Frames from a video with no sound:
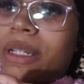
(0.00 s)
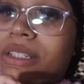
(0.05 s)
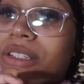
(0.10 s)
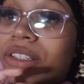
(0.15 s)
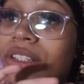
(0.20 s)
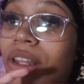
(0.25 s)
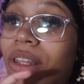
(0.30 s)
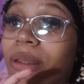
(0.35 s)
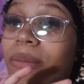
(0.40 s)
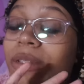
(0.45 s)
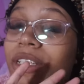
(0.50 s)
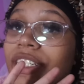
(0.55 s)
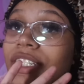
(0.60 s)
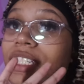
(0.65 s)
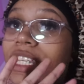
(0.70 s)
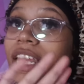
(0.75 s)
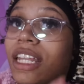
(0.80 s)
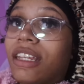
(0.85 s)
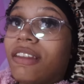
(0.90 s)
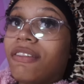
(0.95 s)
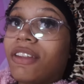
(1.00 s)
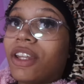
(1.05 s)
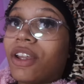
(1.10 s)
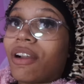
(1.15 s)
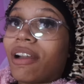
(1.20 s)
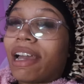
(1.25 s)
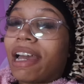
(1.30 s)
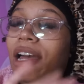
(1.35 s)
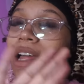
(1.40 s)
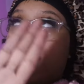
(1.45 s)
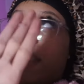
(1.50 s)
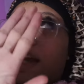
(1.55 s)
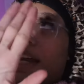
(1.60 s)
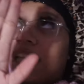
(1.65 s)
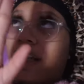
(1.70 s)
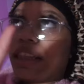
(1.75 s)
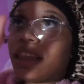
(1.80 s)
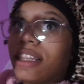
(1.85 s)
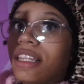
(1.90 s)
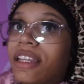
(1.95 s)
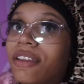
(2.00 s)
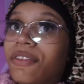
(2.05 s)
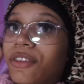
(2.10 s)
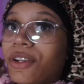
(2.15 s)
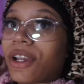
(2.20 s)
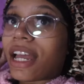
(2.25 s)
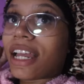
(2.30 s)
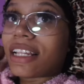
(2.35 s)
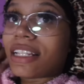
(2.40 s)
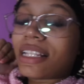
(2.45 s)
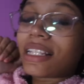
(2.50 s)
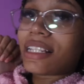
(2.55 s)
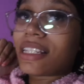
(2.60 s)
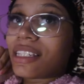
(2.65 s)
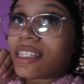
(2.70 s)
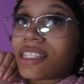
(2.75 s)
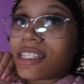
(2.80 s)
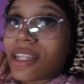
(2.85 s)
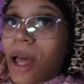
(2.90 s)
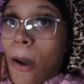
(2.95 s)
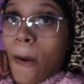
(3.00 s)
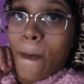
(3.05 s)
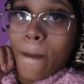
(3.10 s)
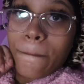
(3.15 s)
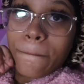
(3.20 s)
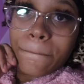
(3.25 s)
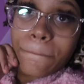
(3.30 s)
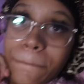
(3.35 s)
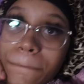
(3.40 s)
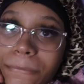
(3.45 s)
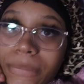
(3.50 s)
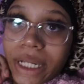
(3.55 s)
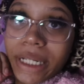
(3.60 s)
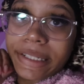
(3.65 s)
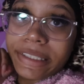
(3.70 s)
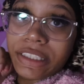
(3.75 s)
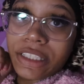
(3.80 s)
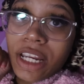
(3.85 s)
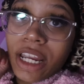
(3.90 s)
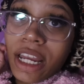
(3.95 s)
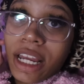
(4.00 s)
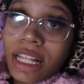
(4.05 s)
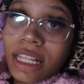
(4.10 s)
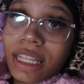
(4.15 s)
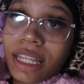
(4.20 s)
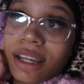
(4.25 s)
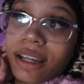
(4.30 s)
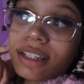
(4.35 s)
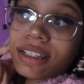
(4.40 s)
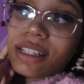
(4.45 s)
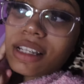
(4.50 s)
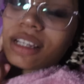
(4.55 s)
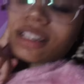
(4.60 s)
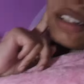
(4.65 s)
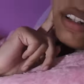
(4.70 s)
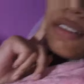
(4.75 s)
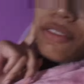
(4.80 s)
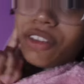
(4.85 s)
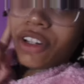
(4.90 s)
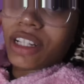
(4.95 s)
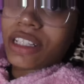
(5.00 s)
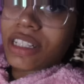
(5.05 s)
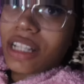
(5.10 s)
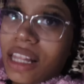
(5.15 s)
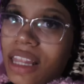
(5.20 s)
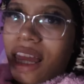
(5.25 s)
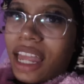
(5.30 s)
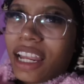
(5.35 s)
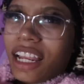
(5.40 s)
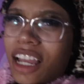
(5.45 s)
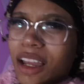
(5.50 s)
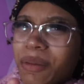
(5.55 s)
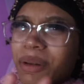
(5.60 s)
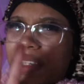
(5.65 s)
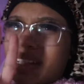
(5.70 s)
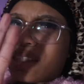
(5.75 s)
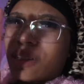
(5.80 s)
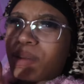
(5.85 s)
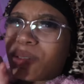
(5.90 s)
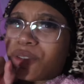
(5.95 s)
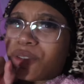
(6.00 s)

much, so let me just end the video. I love you guys so much. Like I said, don't forget to like, comment, and